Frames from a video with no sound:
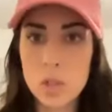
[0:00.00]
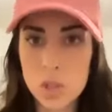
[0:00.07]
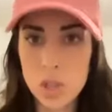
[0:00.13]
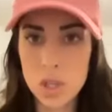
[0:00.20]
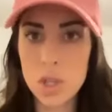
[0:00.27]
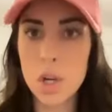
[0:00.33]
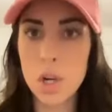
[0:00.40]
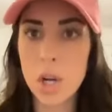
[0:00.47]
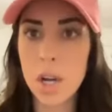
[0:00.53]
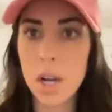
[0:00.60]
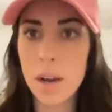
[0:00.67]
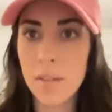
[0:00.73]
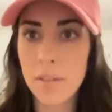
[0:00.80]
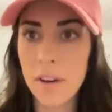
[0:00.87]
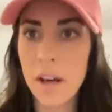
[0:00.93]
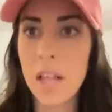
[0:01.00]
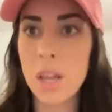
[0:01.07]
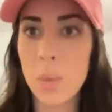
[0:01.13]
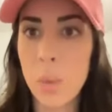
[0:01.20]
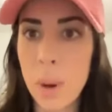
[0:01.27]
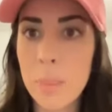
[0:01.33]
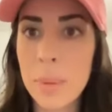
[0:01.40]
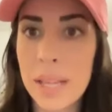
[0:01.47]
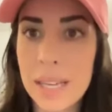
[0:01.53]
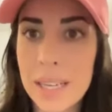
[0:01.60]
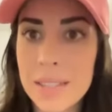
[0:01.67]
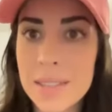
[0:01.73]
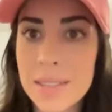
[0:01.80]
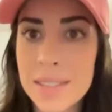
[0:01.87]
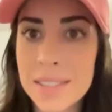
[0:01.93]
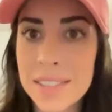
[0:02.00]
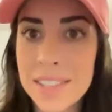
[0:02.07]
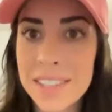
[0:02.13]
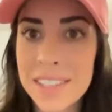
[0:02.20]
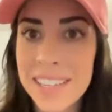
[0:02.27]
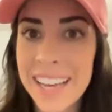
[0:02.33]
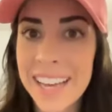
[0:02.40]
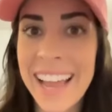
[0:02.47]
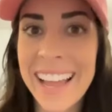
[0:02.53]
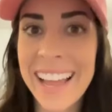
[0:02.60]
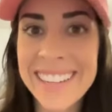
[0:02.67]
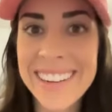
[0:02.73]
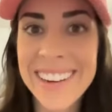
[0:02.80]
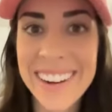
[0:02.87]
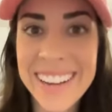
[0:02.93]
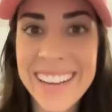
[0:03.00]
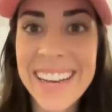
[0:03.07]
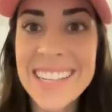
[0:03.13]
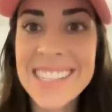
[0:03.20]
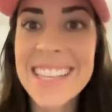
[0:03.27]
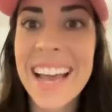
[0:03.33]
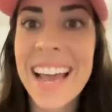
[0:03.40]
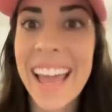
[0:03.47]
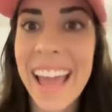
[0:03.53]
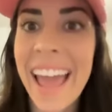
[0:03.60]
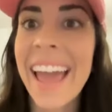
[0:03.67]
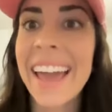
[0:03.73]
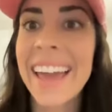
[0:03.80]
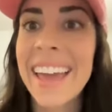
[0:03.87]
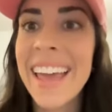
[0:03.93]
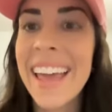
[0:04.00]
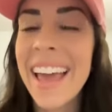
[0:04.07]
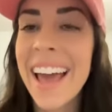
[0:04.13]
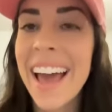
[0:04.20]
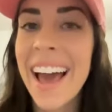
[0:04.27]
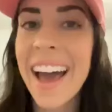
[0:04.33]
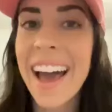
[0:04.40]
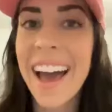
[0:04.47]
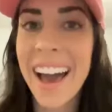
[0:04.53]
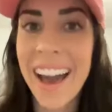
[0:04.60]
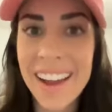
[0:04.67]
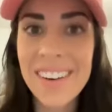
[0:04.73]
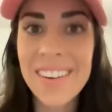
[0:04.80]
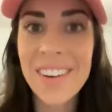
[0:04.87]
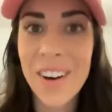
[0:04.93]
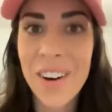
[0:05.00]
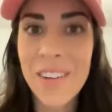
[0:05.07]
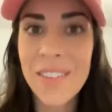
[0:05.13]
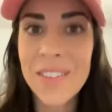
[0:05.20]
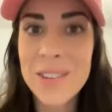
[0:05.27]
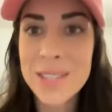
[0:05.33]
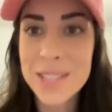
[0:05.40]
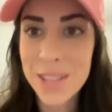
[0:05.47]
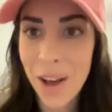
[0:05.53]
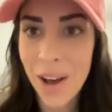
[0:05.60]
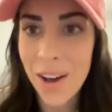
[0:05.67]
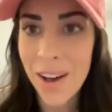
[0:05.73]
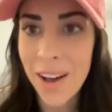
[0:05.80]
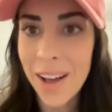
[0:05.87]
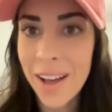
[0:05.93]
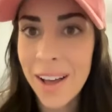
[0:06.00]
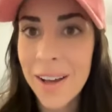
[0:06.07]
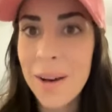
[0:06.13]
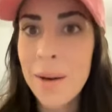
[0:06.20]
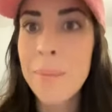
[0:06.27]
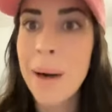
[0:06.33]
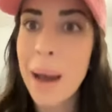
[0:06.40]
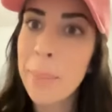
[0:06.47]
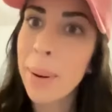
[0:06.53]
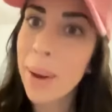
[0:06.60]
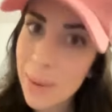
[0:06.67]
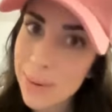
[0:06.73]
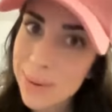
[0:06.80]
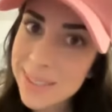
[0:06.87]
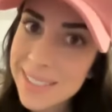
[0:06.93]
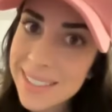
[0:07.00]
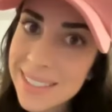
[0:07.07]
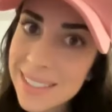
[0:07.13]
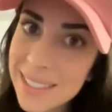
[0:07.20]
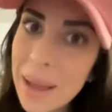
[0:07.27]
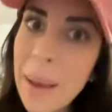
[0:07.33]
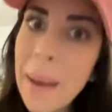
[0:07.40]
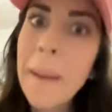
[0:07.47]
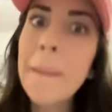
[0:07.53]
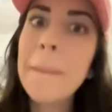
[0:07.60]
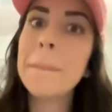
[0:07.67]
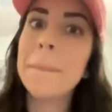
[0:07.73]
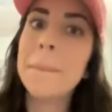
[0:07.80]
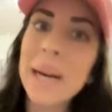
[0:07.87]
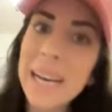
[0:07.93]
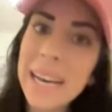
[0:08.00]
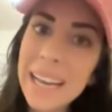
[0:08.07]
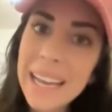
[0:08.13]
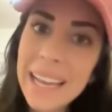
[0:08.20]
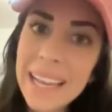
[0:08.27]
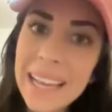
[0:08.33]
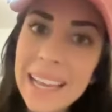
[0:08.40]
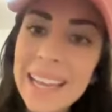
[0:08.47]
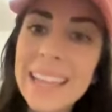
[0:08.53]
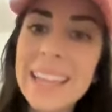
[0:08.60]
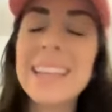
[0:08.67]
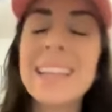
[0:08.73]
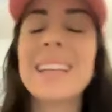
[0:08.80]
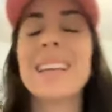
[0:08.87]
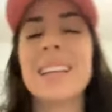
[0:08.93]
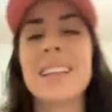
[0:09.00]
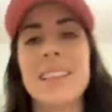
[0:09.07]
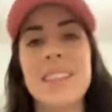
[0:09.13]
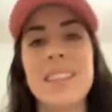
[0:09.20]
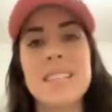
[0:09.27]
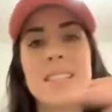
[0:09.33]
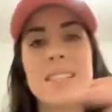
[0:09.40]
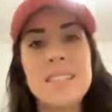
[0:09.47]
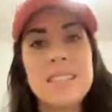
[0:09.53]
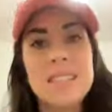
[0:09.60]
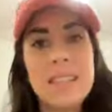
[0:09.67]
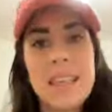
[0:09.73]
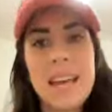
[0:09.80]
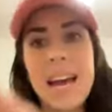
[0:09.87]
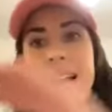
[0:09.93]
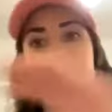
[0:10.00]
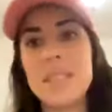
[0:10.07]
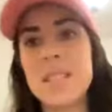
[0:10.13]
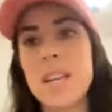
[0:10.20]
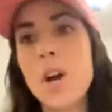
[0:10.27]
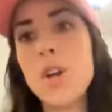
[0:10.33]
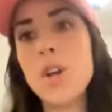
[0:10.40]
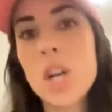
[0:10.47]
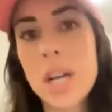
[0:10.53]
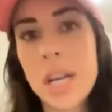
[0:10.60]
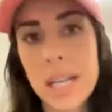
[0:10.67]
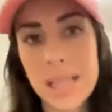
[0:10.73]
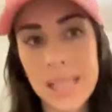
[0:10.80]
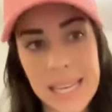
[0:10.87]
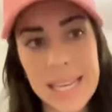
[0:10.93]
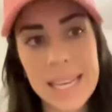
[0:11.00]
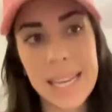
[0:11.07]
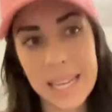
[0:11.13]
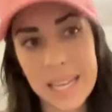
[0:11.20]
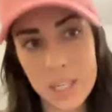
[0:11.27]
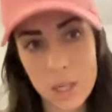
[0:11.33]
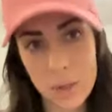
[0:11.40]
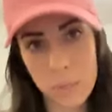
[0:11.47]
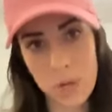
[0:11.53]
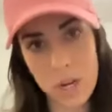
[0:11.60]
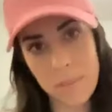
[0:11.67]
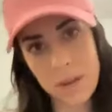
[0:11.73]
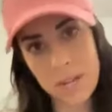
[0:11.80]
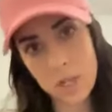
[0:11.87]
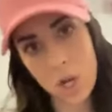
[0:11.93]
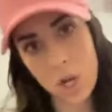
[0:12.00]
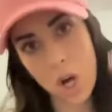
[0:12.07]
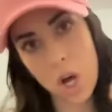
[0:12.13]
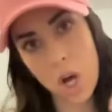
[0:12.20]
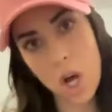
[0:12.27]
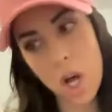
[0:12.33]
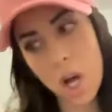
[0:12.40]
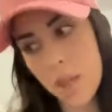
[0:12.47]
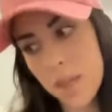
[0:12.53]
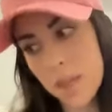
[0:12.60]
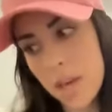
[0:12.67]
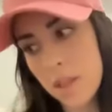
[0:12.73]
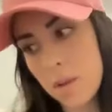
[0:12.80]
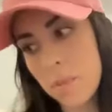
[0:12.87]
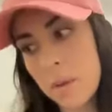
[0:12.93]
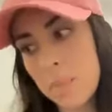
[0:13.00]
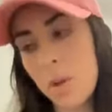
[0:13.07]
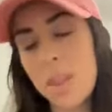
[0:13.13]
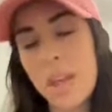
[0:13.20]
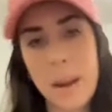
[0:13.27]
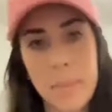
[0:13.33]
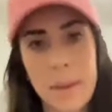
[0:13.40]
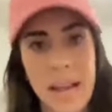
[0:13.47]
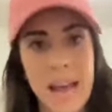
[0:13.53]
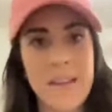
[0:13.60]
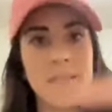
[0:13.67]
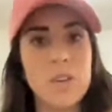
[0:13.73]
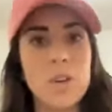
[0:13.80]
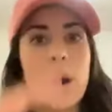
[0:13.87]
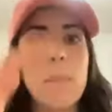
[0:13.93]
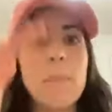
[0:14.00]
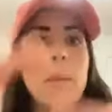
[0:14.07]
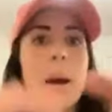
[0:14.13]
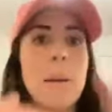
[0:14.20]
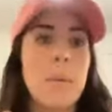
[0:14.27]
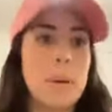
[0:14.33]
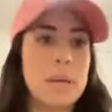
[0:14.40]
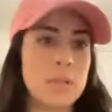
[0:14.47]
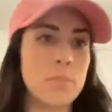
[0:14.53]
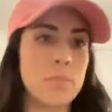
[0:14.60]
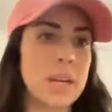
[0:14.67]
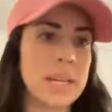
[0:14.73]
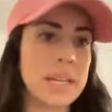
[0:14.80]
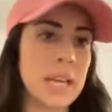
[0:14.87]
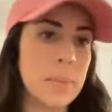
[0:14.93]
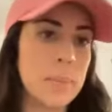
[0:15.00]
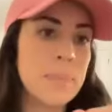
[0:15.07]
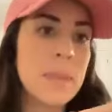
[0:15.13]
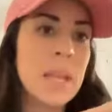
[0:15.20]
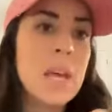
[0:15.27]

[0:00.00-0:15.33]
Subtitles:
to your follow-up list and you're going to say, hey, I don't know if you saw my post, but that's how you're going to lead into pretty much all the other people that I'm going to have you. I'm about to break it down.